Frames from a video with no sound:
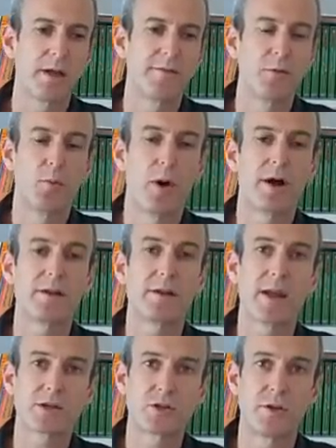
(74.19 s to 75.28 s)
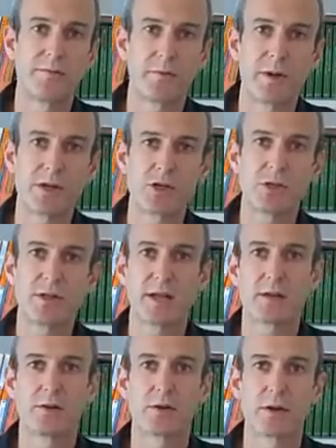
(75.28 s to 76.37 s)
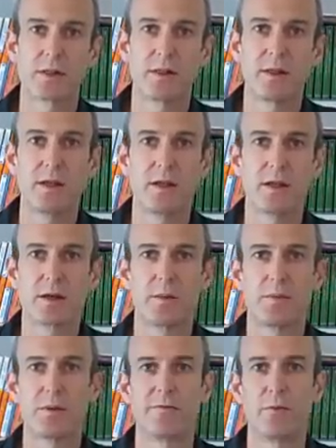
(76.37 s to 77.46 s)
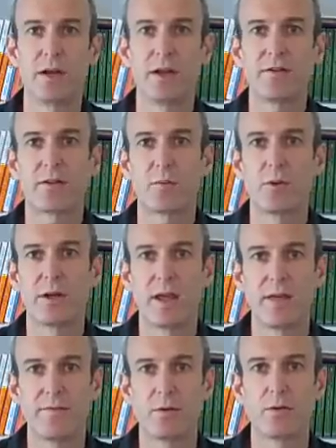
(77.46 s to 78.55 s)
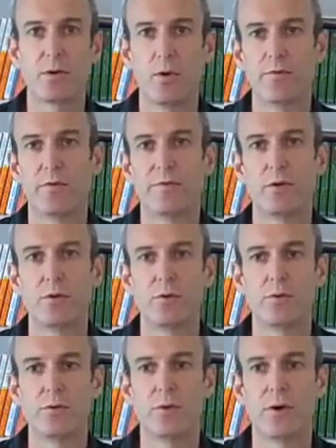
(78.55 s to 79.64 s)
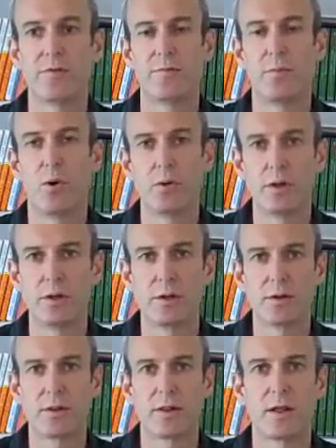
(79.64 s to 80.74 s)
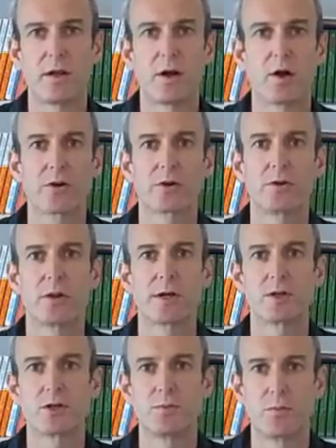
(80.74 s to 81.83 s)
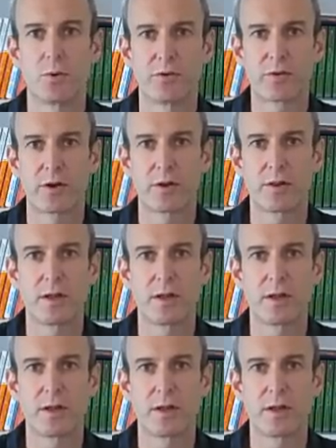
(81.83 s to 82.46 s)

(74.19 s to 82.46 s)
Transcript: If you want extra information, take a look at the couple of readings that we gave you, the overview of Boland, the article on Szymborska,